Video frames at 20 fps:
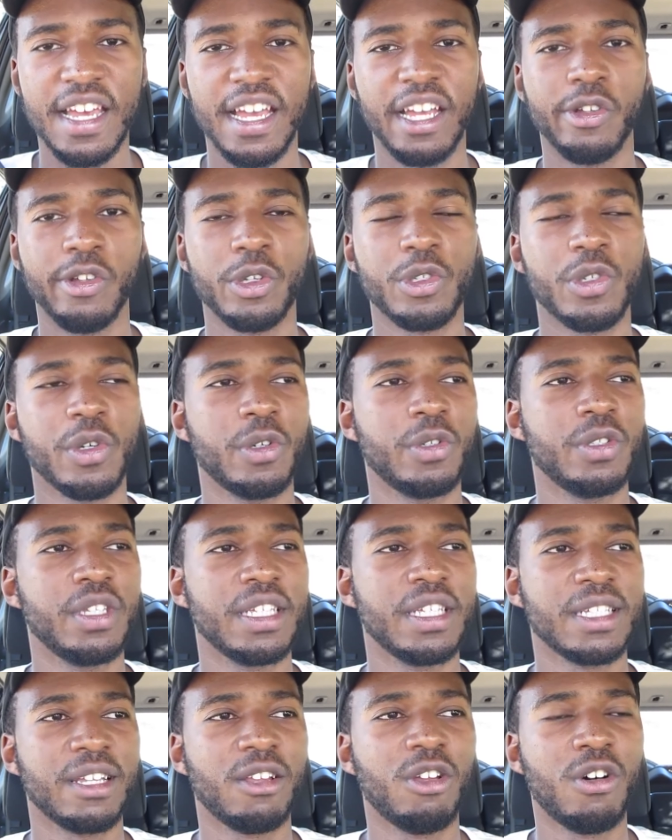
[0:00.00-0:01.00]
And also,
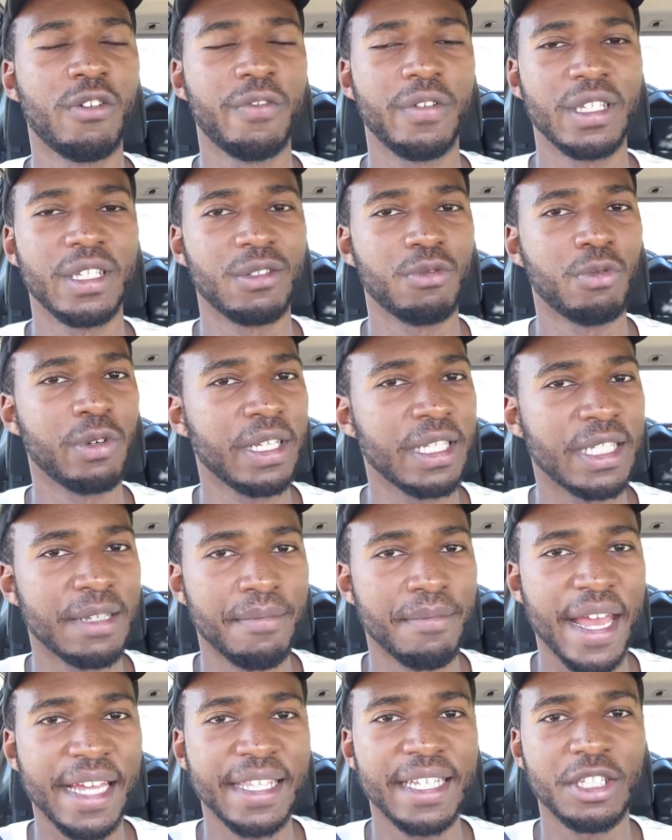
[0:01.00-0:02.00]
it's really
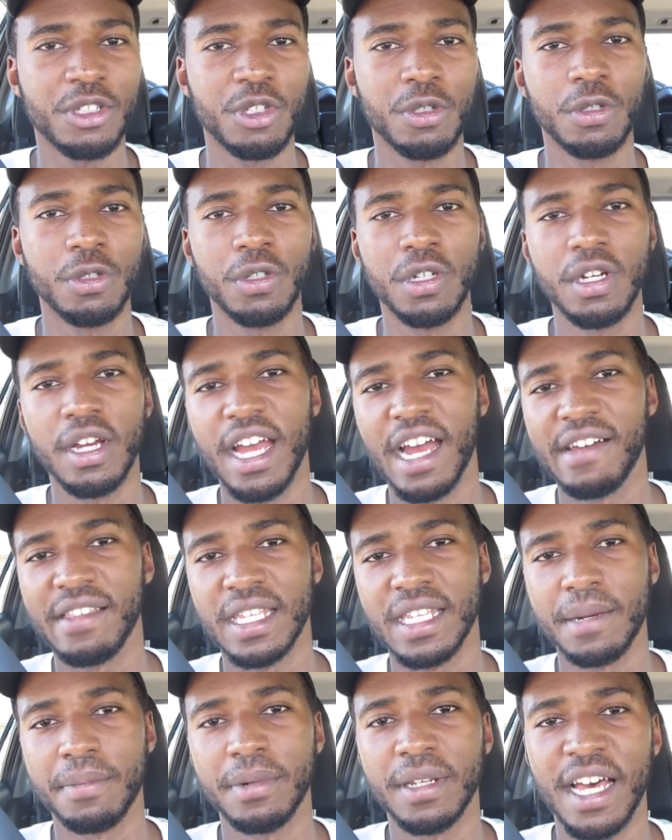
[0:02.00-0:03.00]
demanding to have
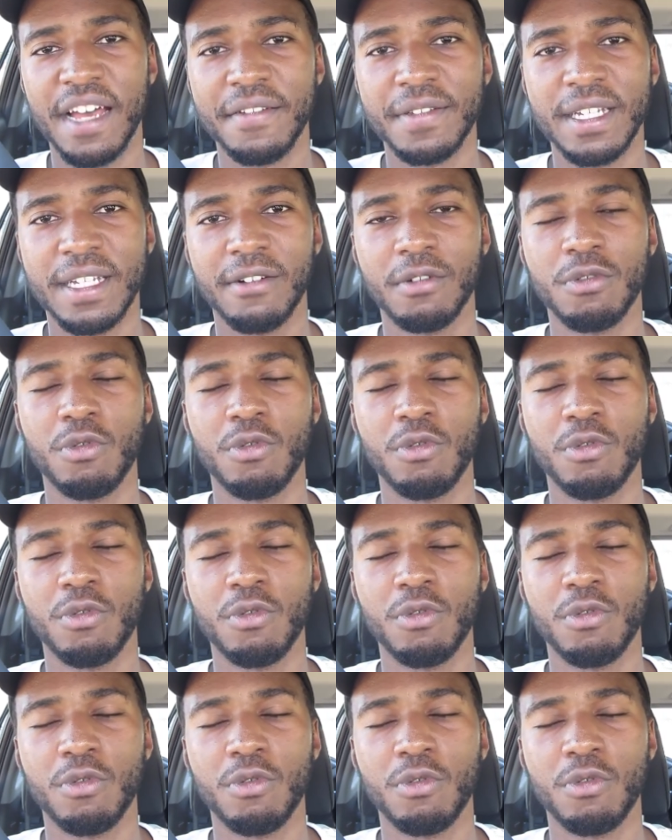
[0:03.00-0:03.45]
that type of lifestyle.